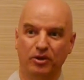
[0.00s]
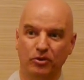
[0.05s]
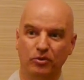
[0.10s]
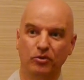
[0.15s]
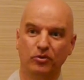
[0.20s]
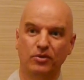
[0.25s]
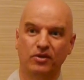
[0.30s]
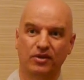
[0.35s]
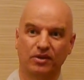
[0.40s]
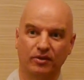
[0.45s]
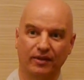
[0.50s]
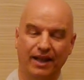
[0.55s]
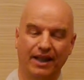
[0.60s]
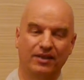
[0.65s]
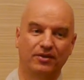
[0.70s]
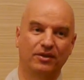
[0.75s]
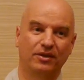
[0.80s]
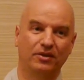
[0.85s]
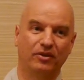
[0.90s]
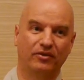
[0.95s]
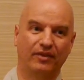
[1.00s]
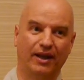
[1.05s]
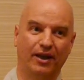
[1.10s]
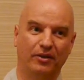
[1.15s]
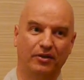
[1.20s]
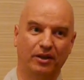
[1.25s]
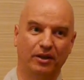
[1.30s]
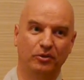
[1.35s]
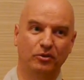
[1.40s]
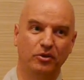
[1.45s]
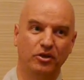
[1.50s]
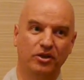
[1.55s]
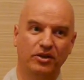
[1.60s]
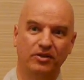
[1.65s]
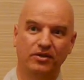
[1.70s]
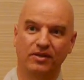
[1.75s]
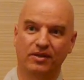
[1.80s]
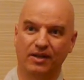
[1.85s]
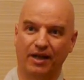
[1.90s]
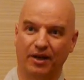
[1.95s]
use to get rid of our illusions,